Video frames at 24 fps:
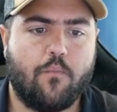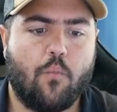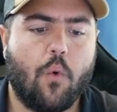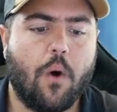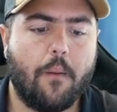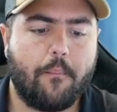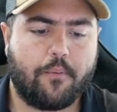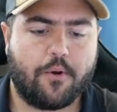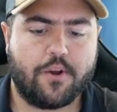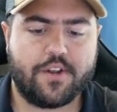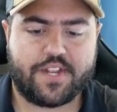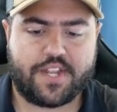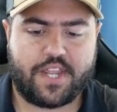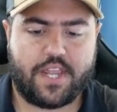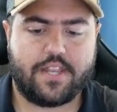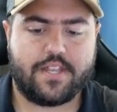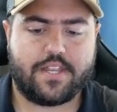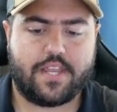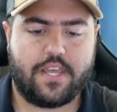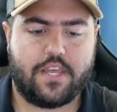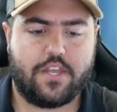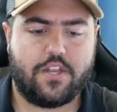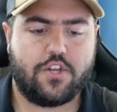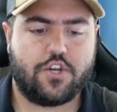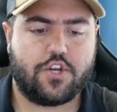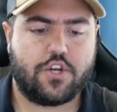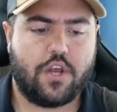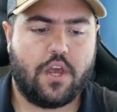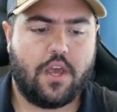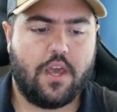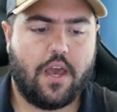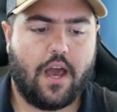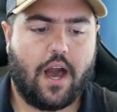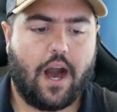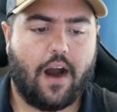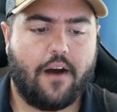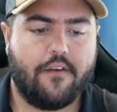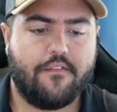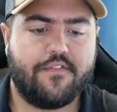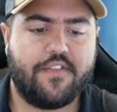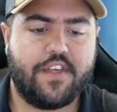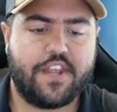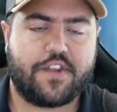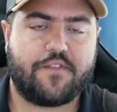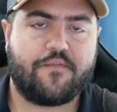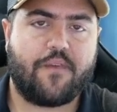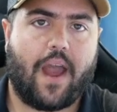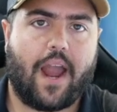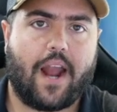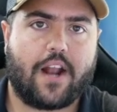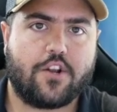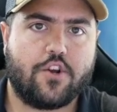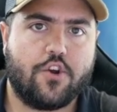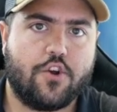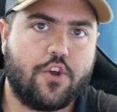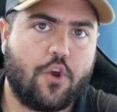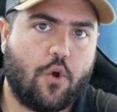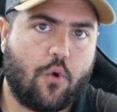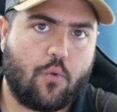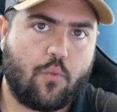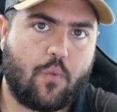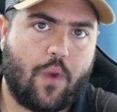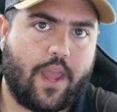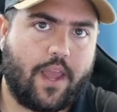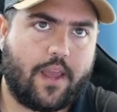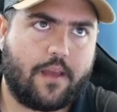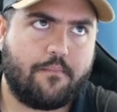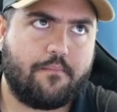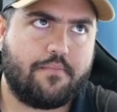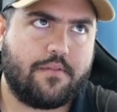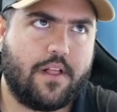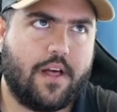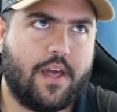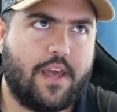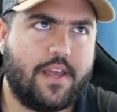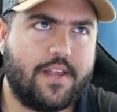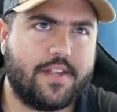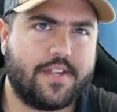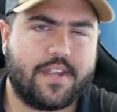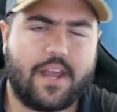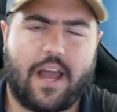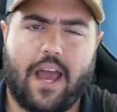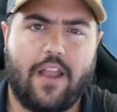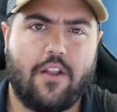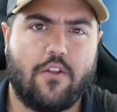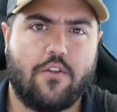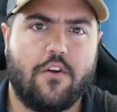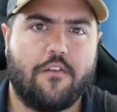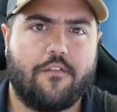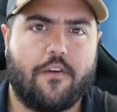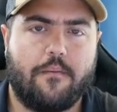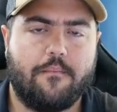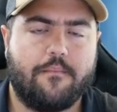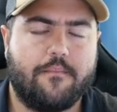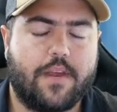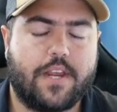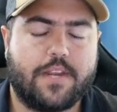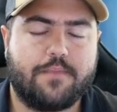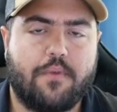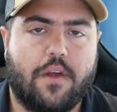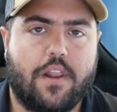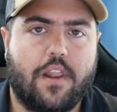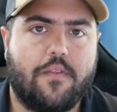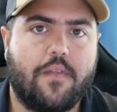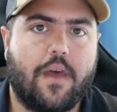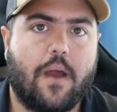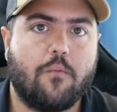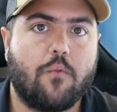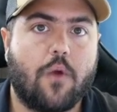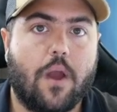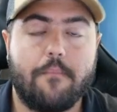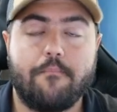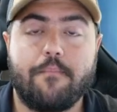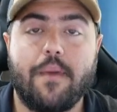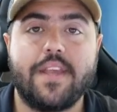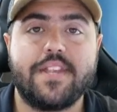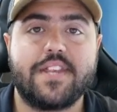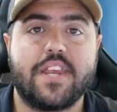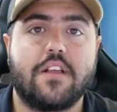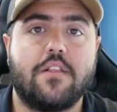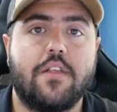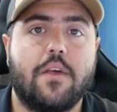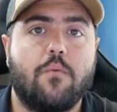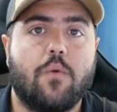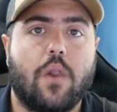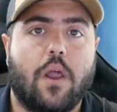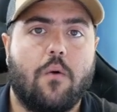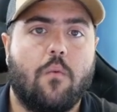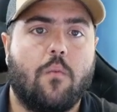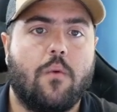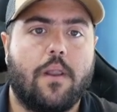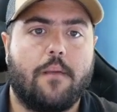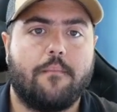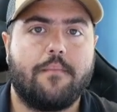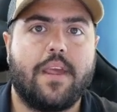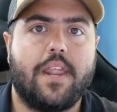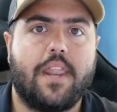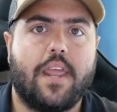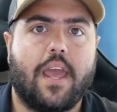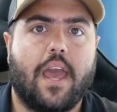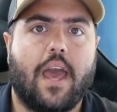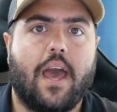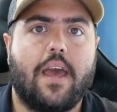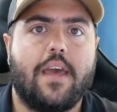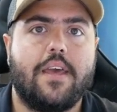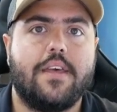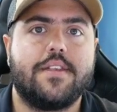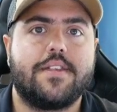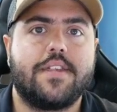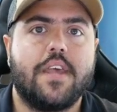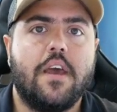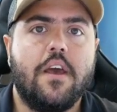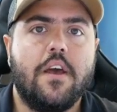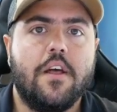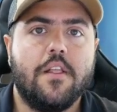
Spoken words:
what percentage of this factor your rank plays. I don't know if I'm explaining that right. Basically, what I'm getting at is